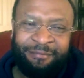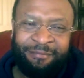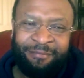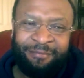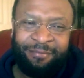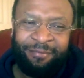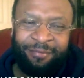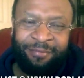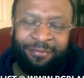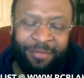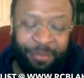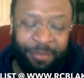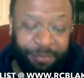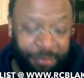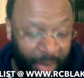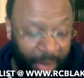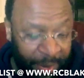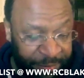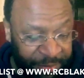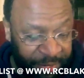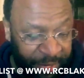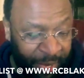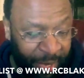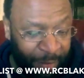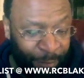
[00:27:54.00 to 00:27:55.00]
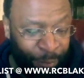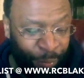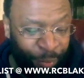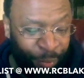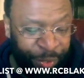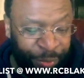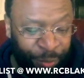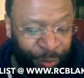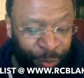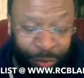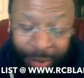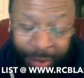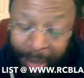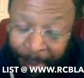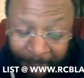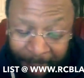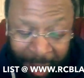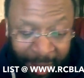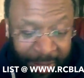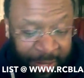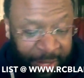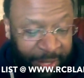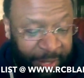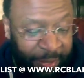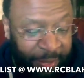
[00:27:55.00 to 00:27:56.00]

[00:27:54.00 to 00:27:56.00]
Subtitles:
Sometimes you got to break the rules. I'm out of here.